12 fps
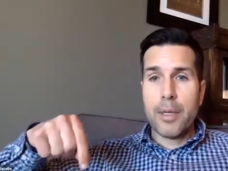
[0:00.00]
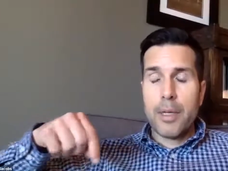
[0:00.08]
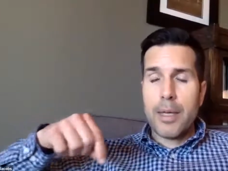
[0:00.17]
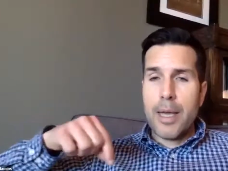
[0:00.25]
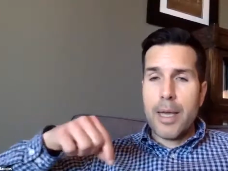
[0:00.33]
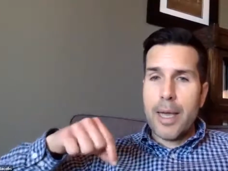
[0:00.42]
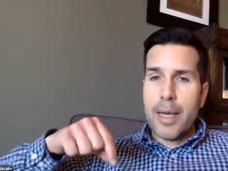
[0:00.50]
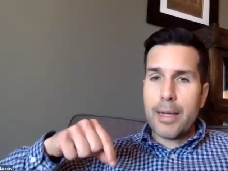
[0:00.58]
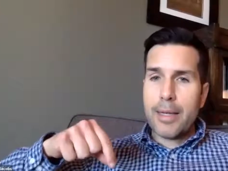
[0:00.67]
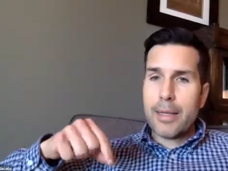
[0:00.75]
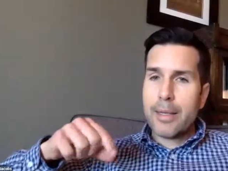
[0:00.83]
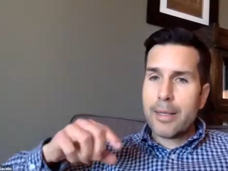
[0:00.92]

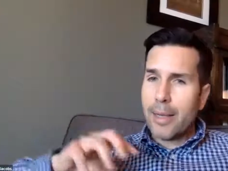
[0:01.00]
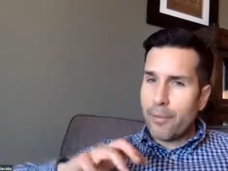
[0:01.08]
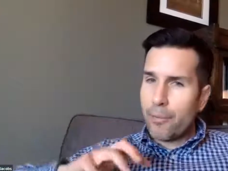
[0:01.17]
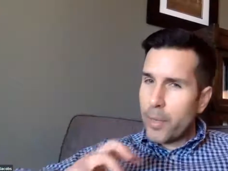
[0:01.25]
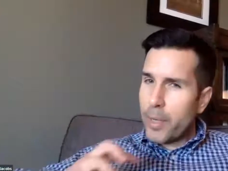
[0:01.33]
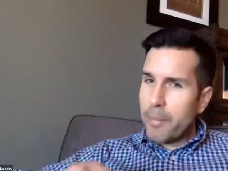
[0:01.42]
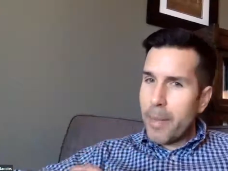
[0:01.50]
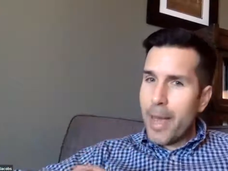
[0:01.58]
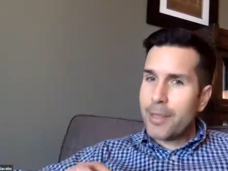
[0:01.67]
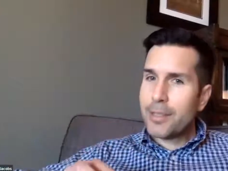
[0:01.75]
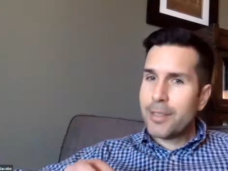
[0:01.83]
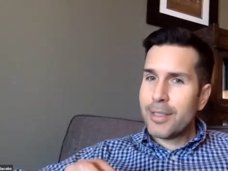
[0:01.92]
and kind of
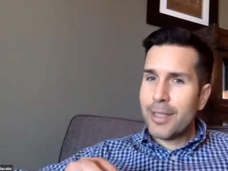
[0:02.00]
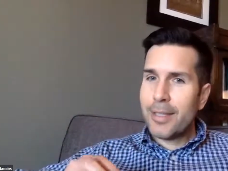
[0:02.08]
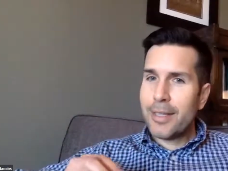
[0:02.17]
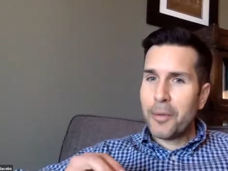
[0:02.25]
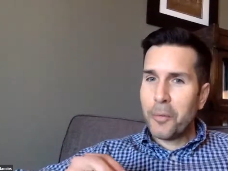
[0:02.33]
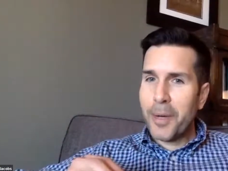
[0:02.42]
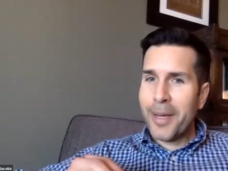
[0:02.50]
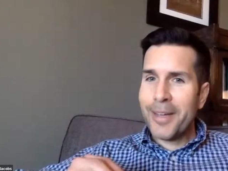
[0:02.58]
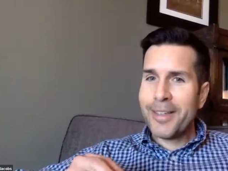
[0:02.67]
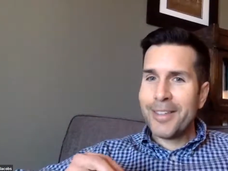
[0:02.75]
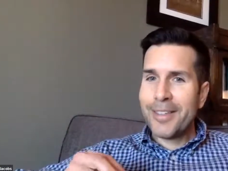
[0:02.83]
reimagines it in a way,